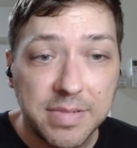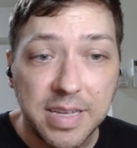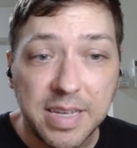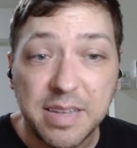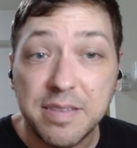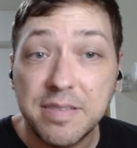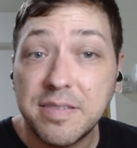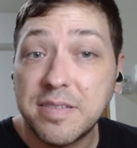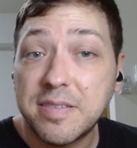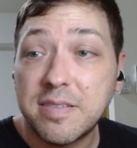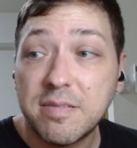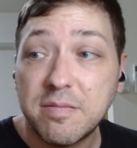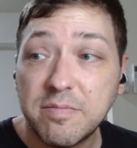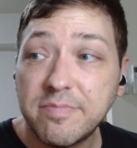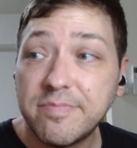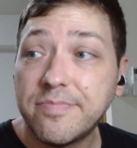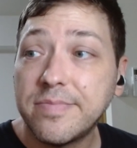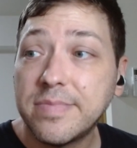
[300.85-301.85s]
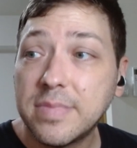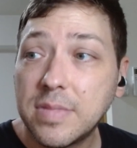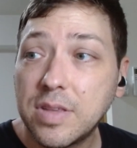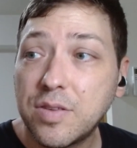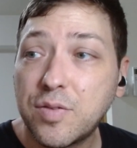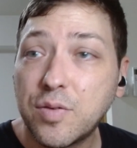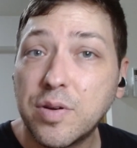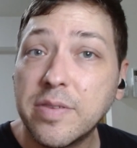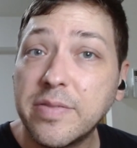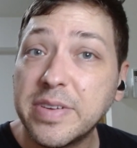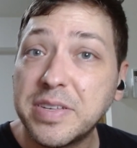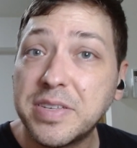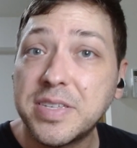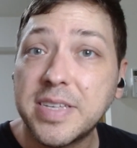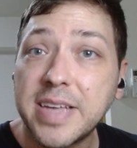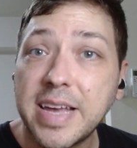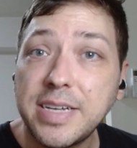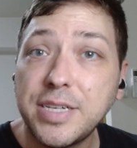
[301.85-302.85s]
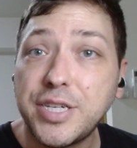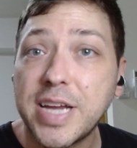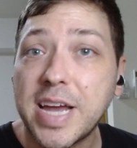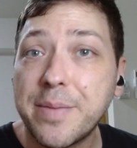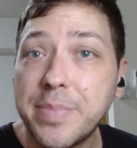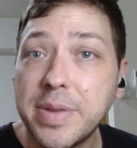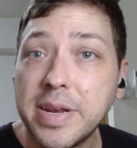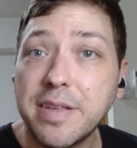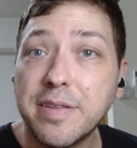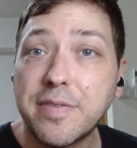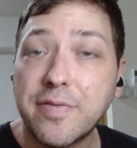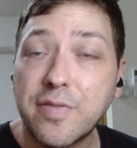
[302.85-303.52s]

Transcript: is sort of a set Japanese